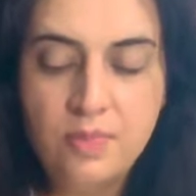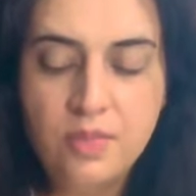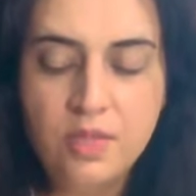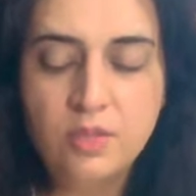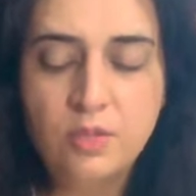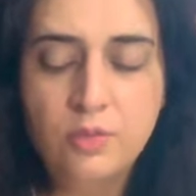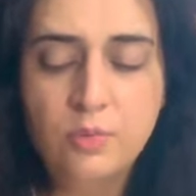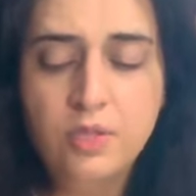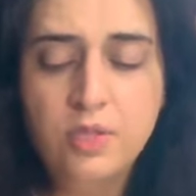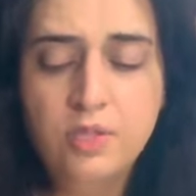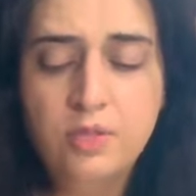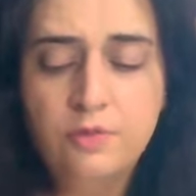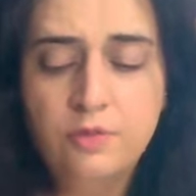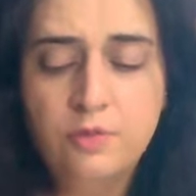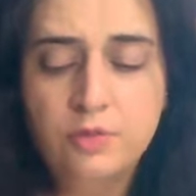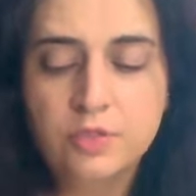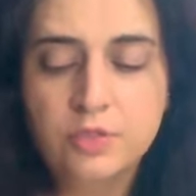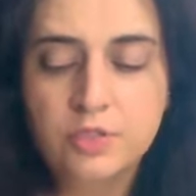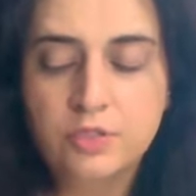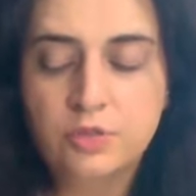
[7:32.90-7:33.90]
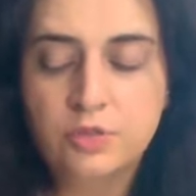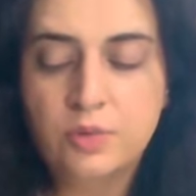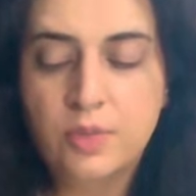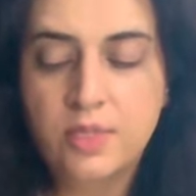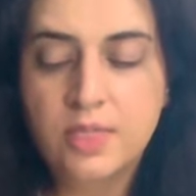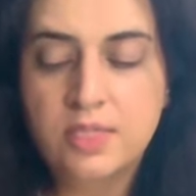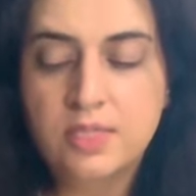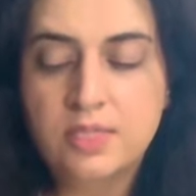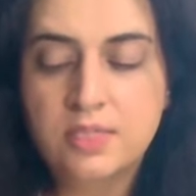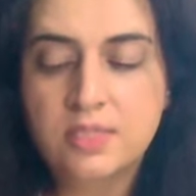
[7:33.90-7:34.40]
The Wheel of Fortune
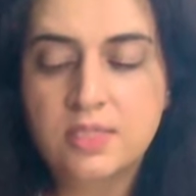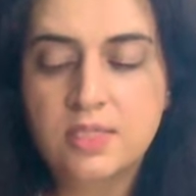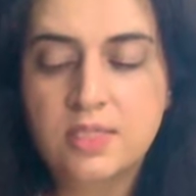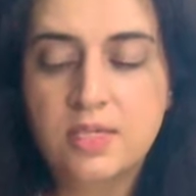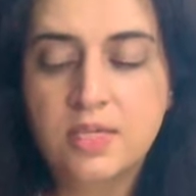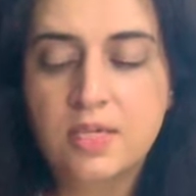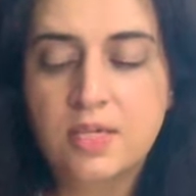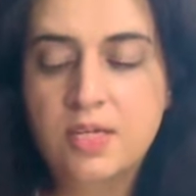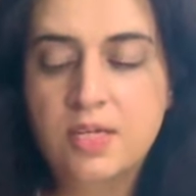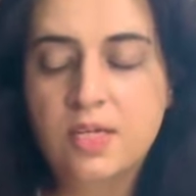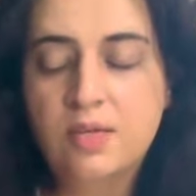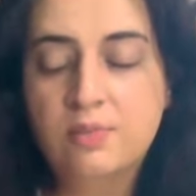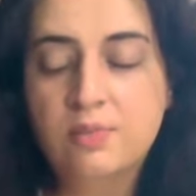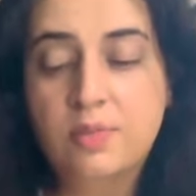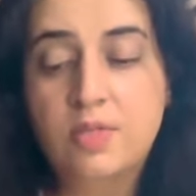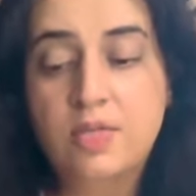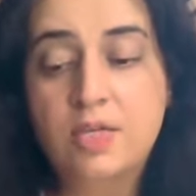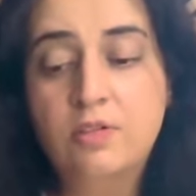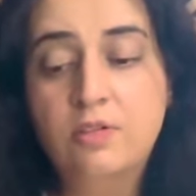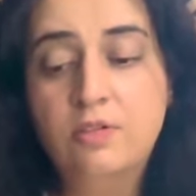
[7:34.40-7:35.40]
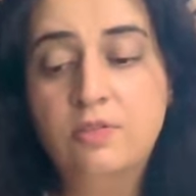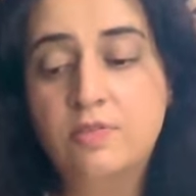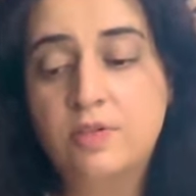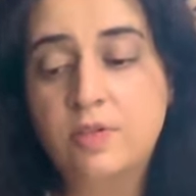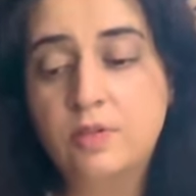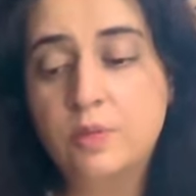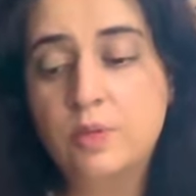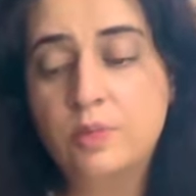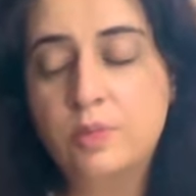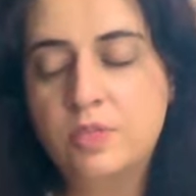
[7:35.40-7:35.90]
twice, but that could
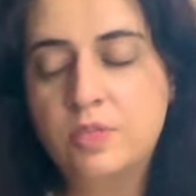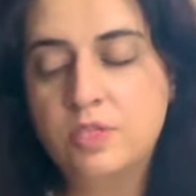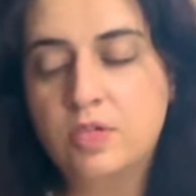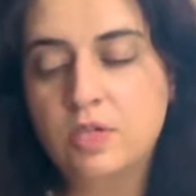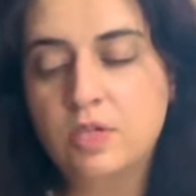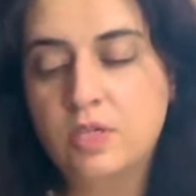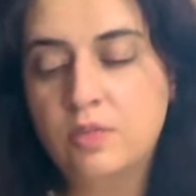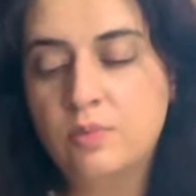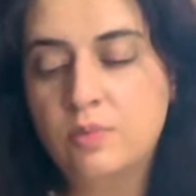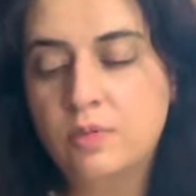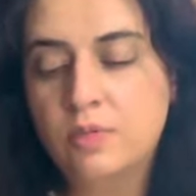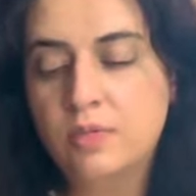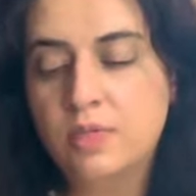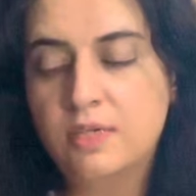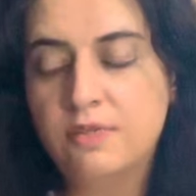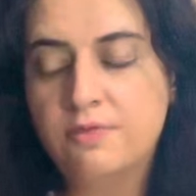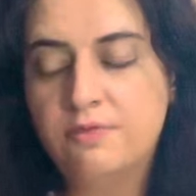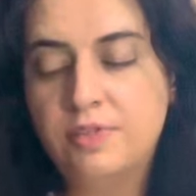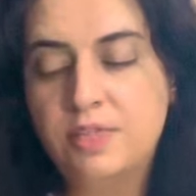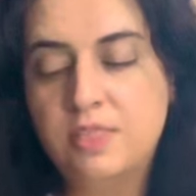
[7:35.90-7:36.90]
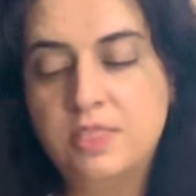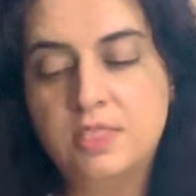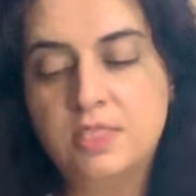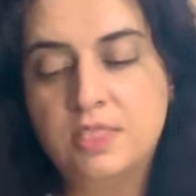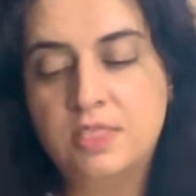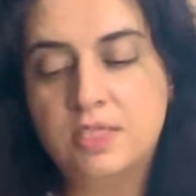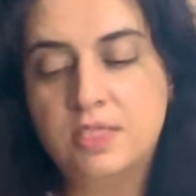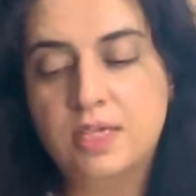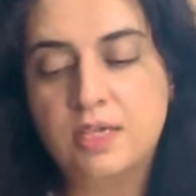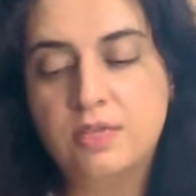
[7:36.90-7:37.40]
very well be talking about like a fated
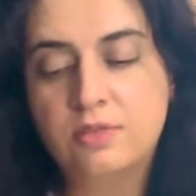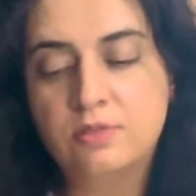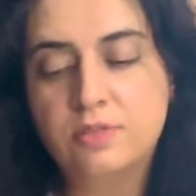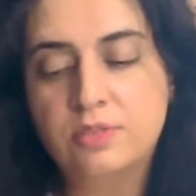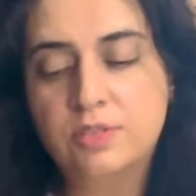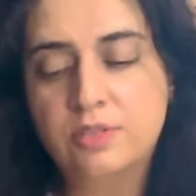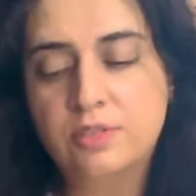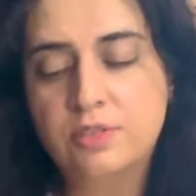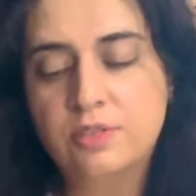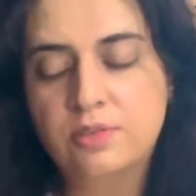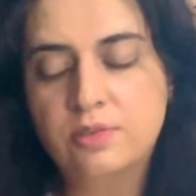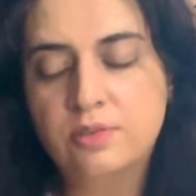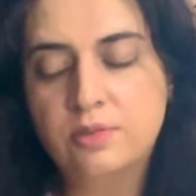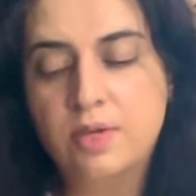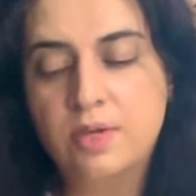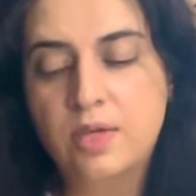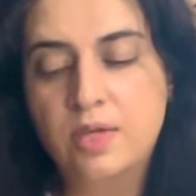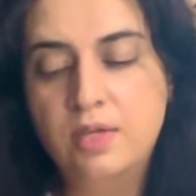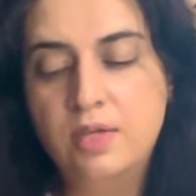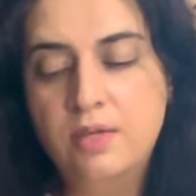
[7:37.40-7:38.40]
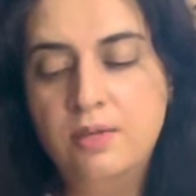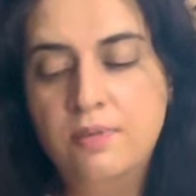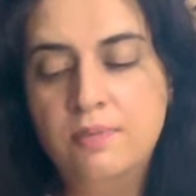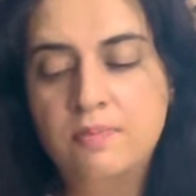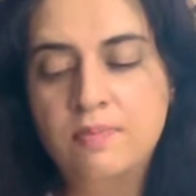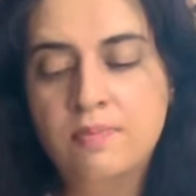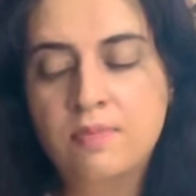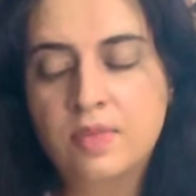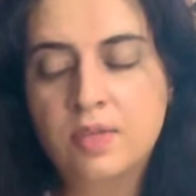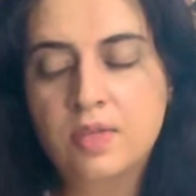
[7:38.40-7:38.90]
encounter, okay?
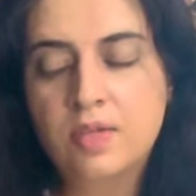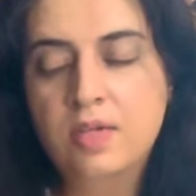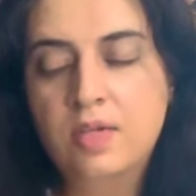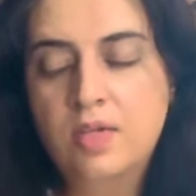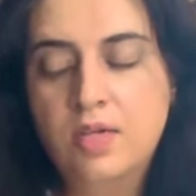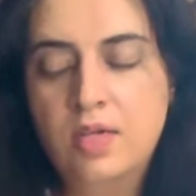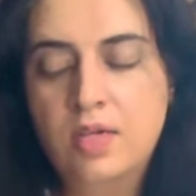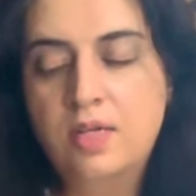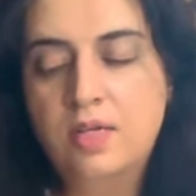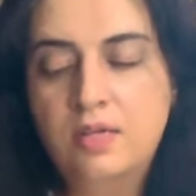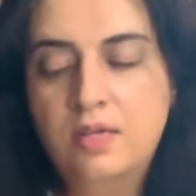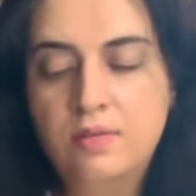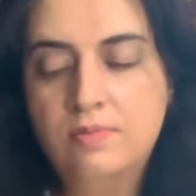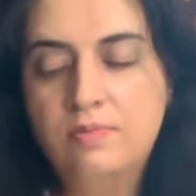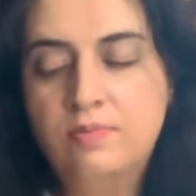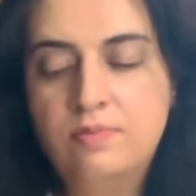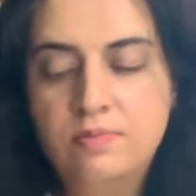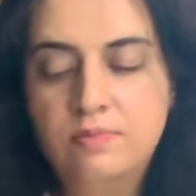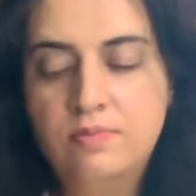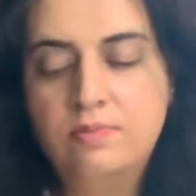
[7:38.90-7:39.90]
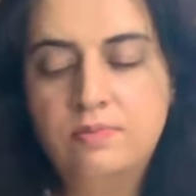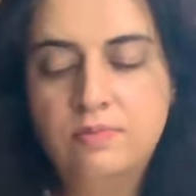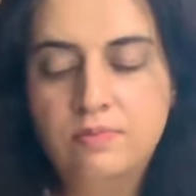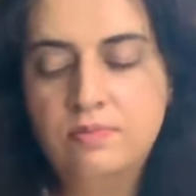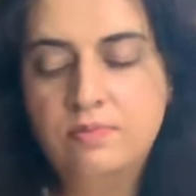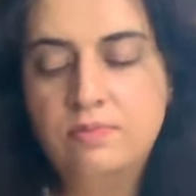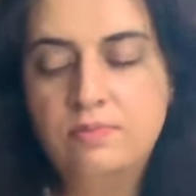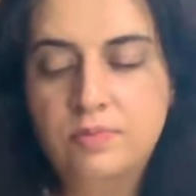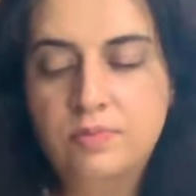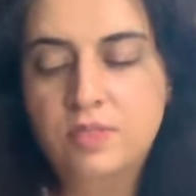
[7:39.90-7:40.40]
Um,
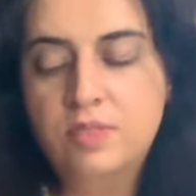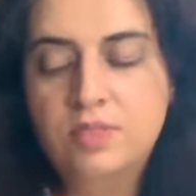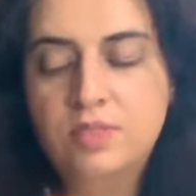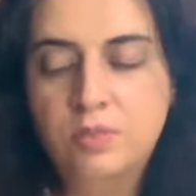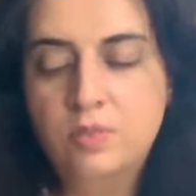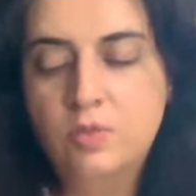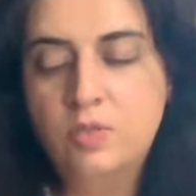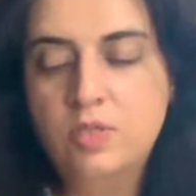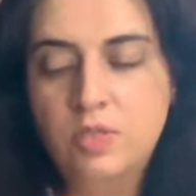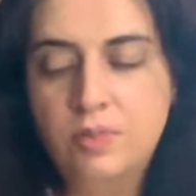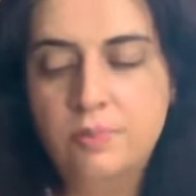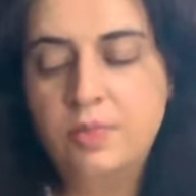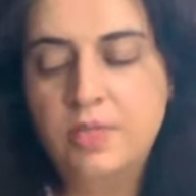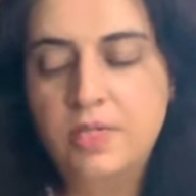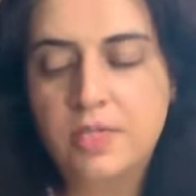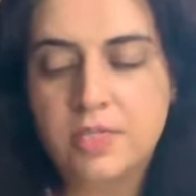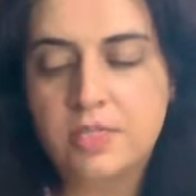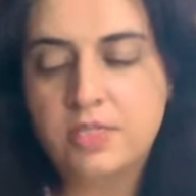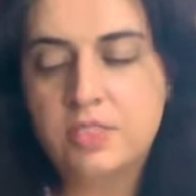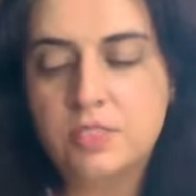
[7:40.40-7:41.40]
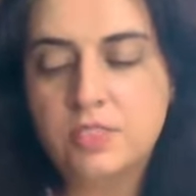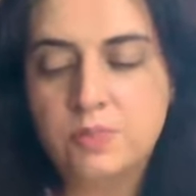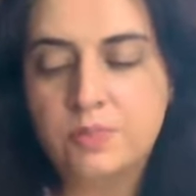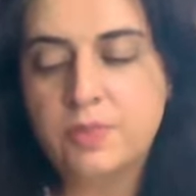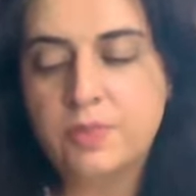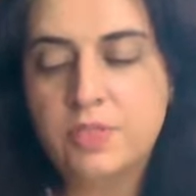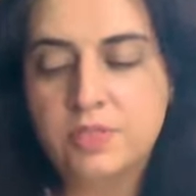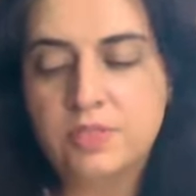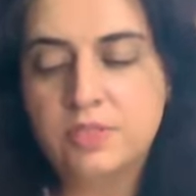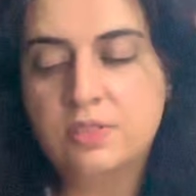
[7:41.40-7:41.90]
but someone not being
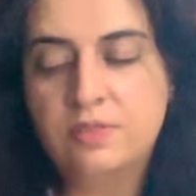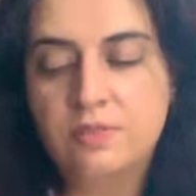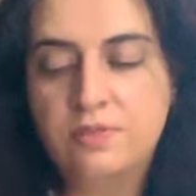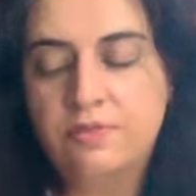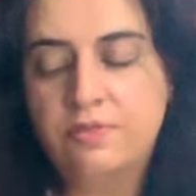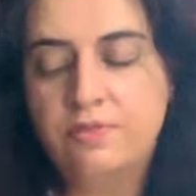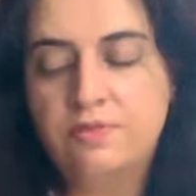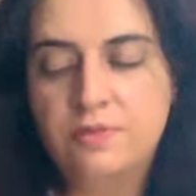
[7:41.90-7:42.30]
expressive.